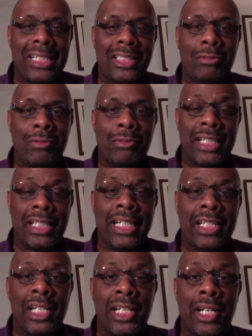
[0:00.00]
that you
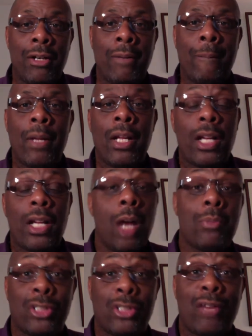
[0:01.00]
see and hear
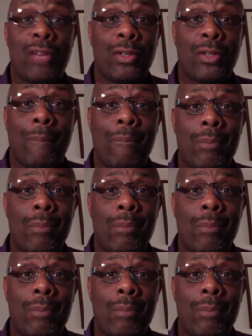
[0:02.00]
come to Trevor?